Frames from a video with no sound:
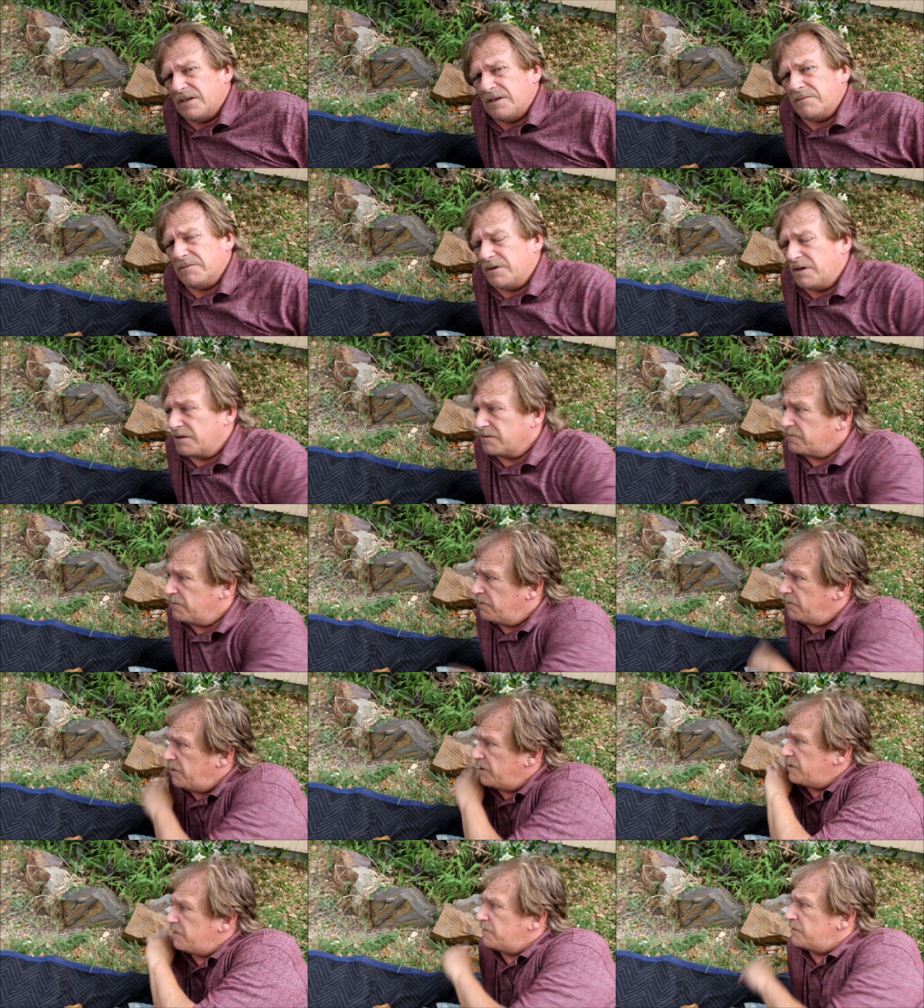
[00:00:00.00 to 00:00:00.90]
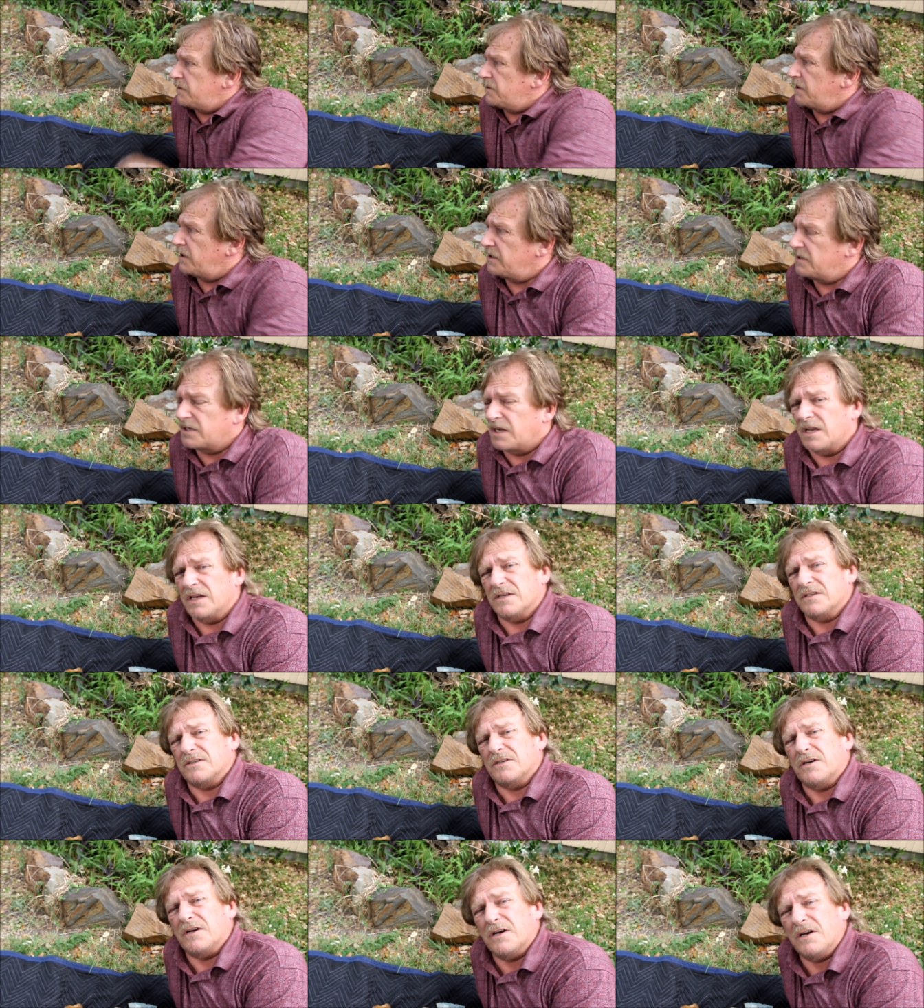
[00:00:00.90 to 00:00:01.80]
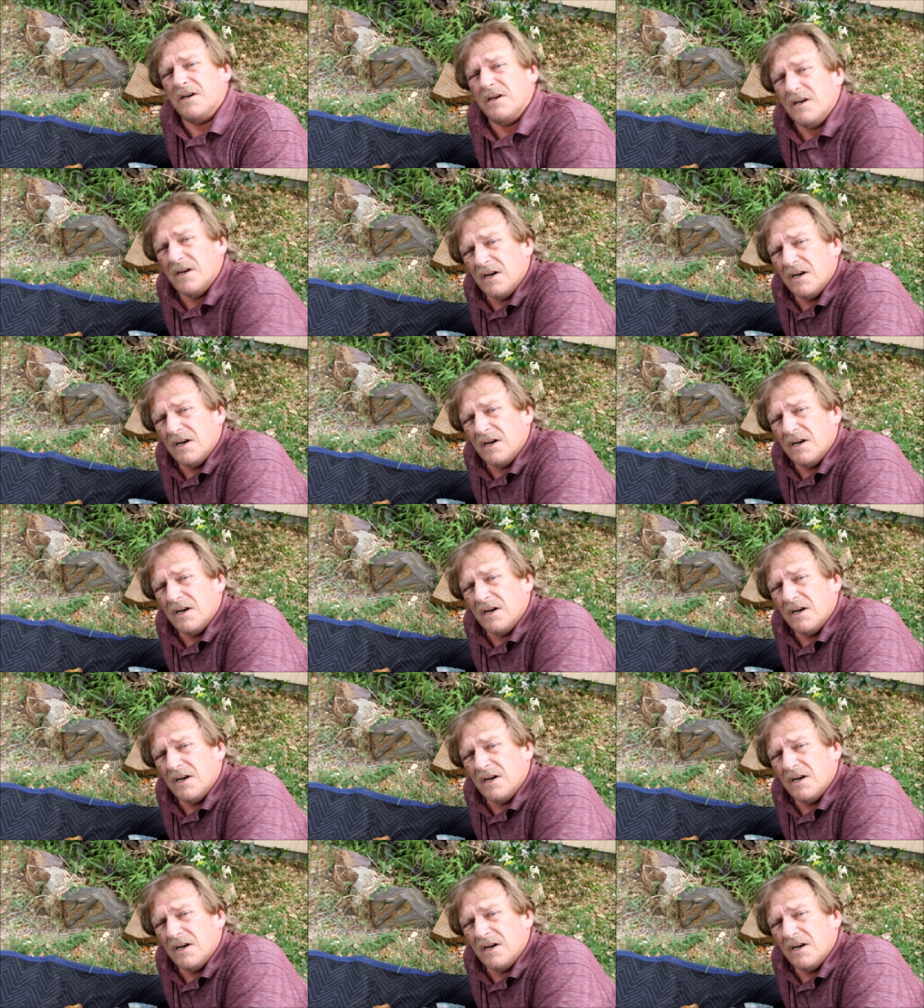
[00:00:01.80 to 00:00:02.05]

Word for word: I'm not what these guys are